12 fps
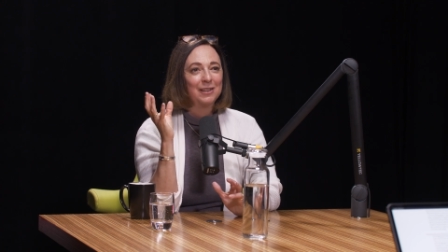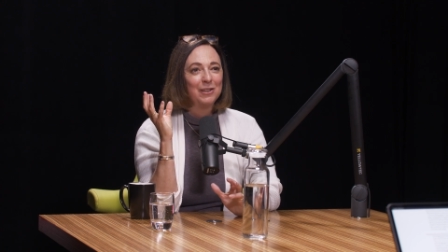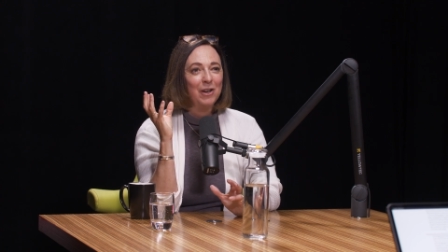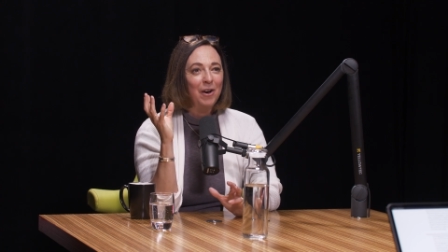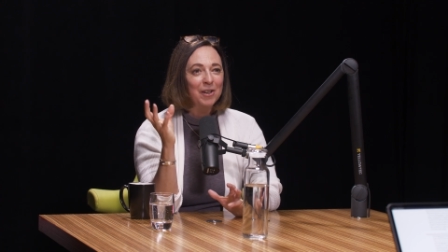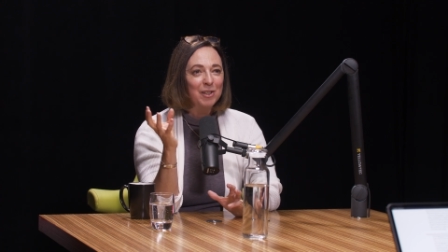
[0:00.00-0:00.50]

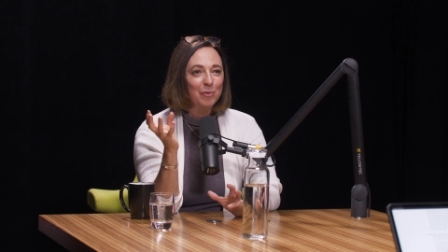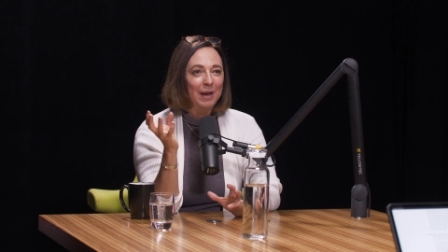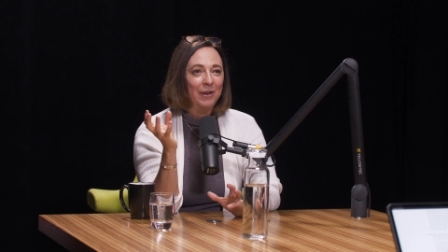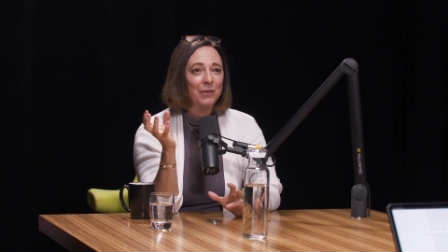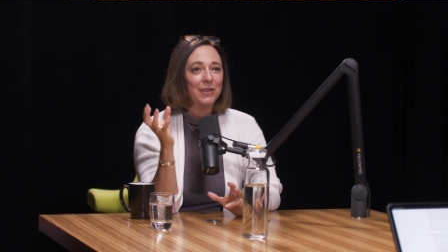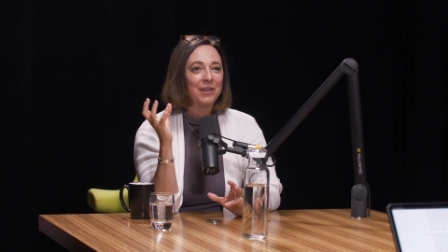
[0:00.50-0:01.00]
talked
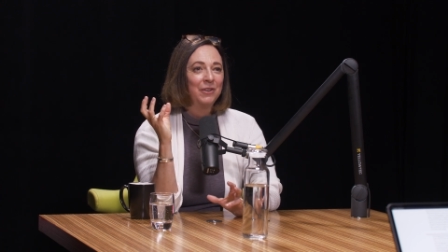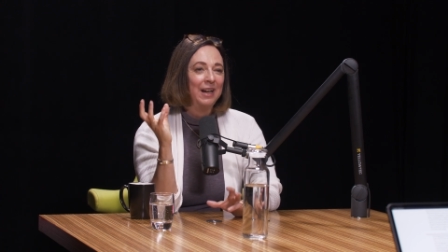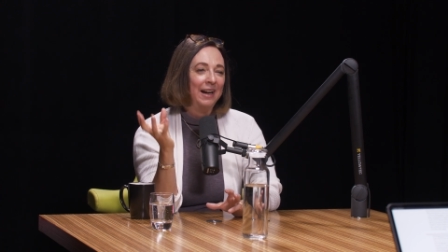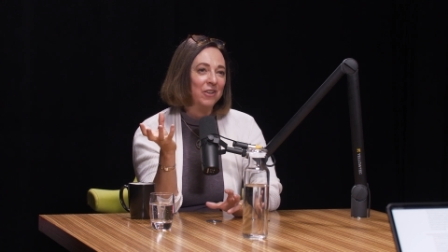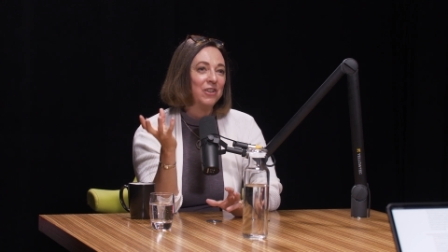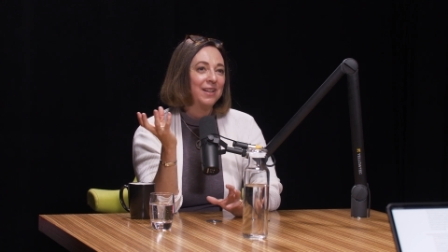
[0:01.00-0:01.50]
about, that are
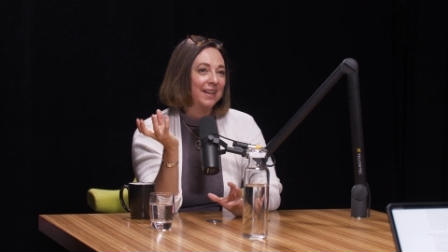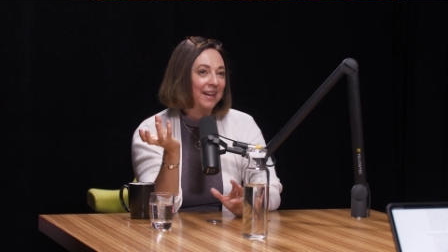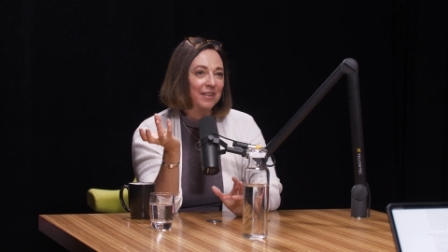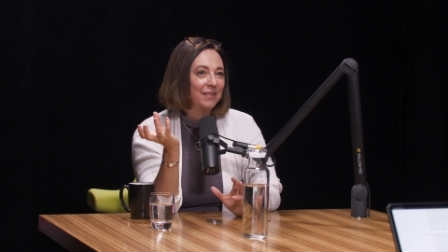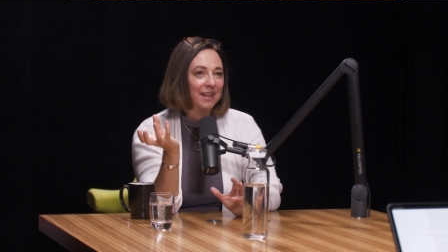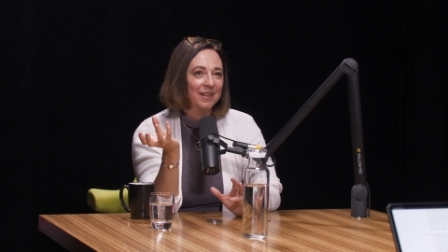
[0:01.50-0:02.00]
actually
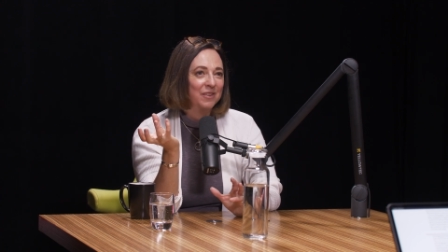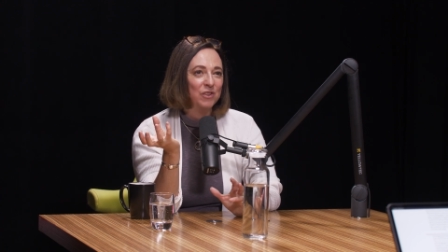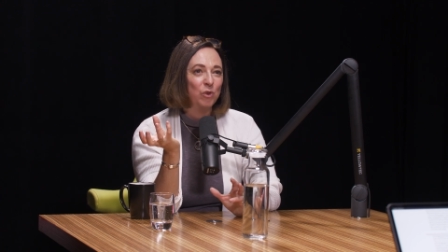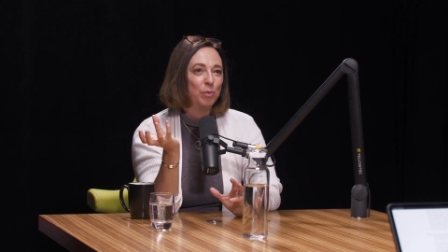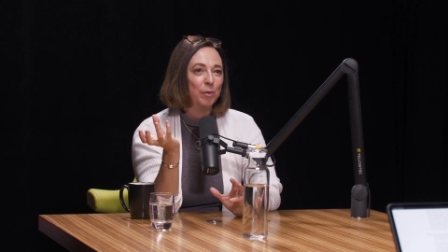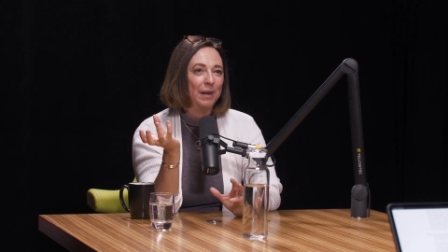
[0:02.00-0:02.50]
kind of hidden
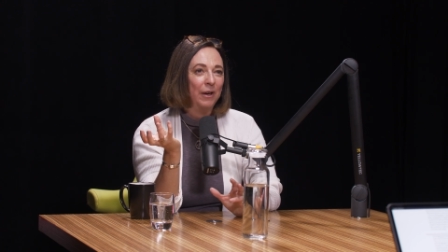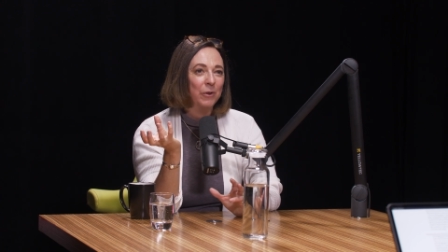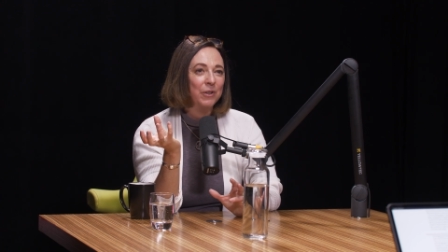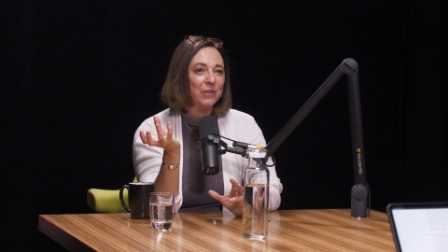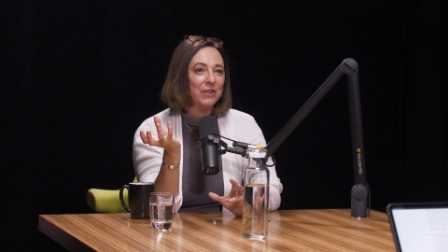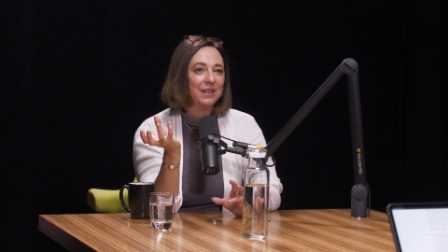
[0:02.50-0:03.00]
superpowers.